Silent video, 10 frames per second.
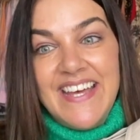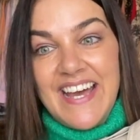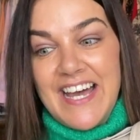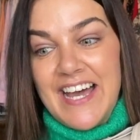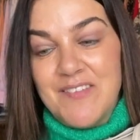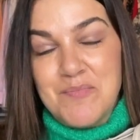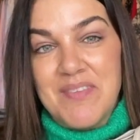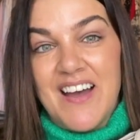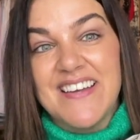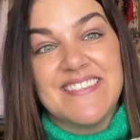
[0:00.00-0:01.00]

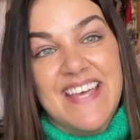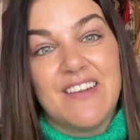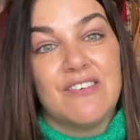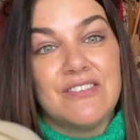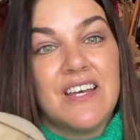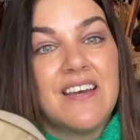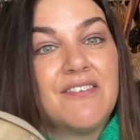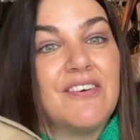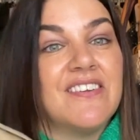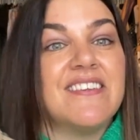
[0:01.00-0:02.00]
I settled
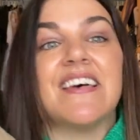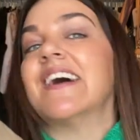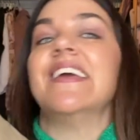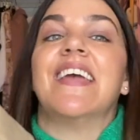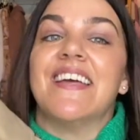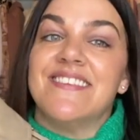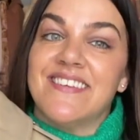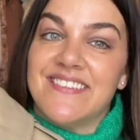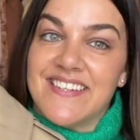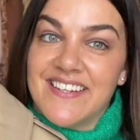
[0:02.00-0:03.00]
for this Honey
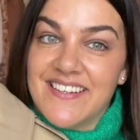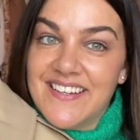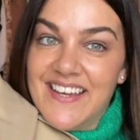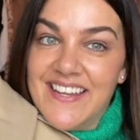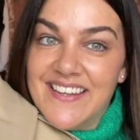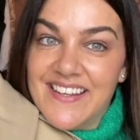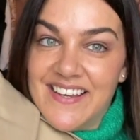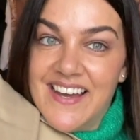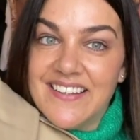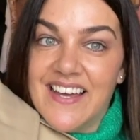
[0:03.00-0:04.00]
Kensington, and the
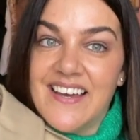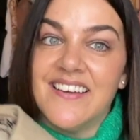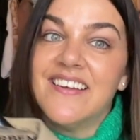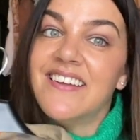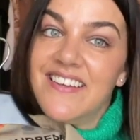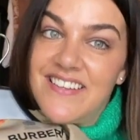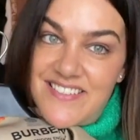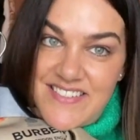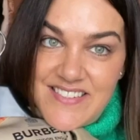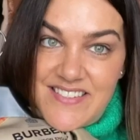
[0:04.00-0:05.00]
colour is
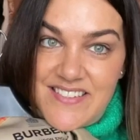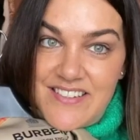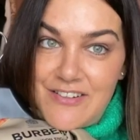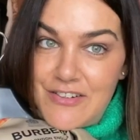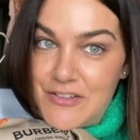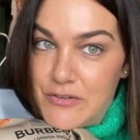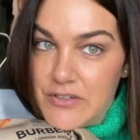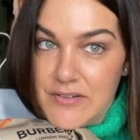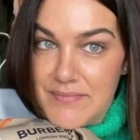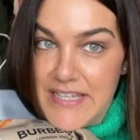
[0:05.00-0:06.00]
just not as good on me.